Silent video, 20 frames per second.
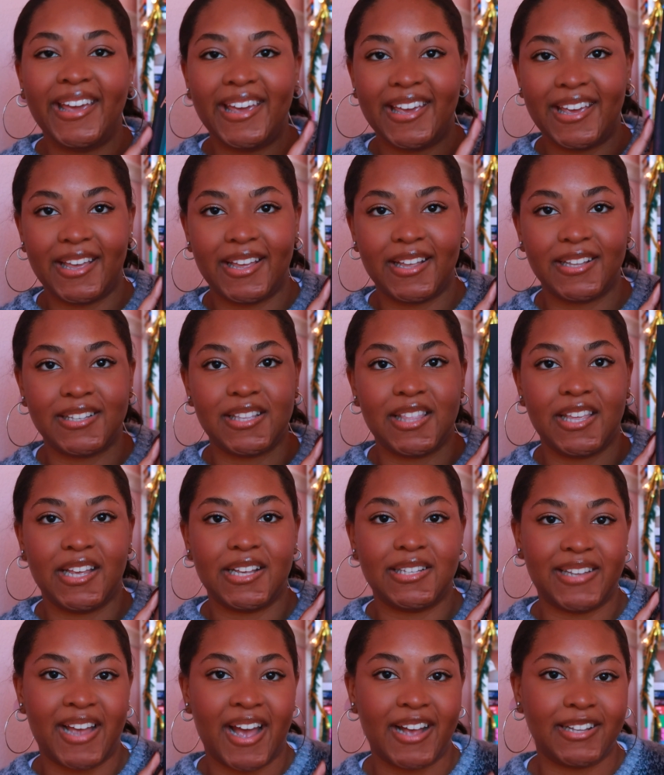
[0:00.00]
is The
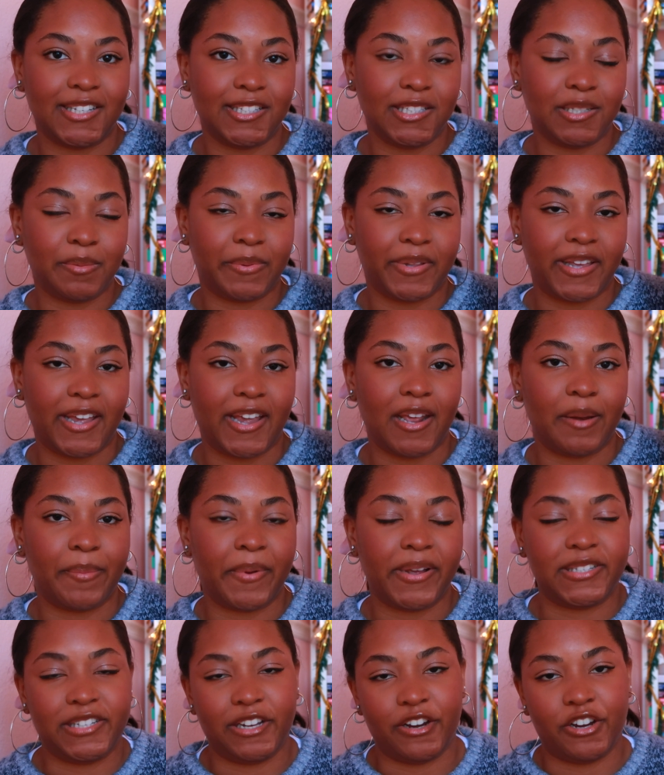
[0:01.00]
Assassin's Blade
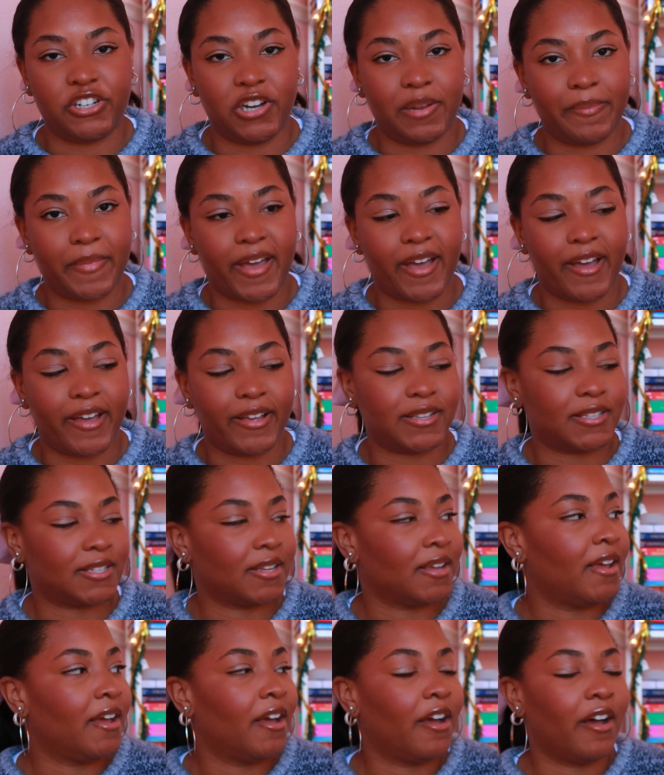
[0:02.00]
by Sarah J. Maas.